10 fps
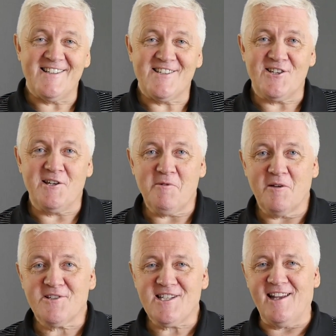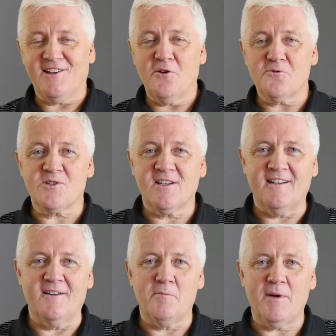So you'll be able to take those
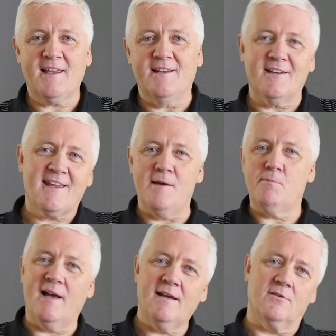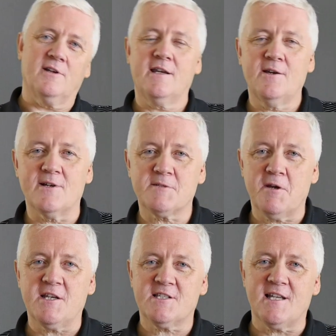back in your kit bag on your
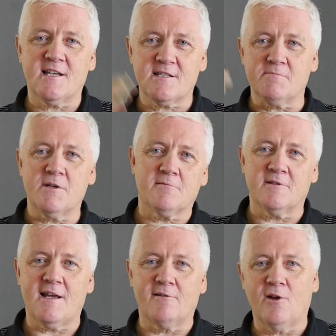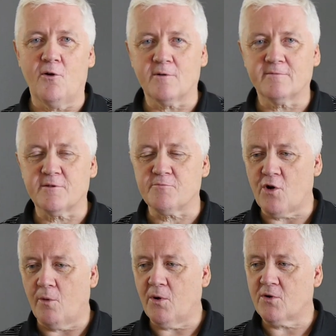USB sticks and be able to download them from
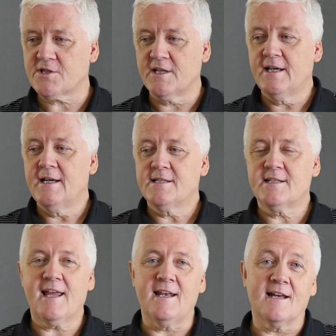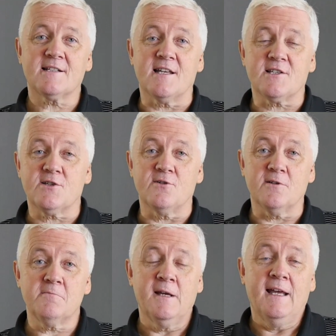Dropbox to get access to
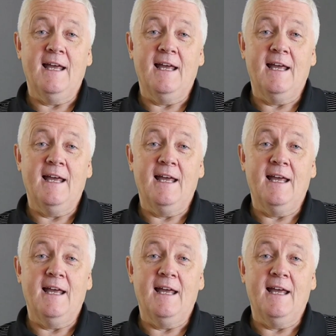them.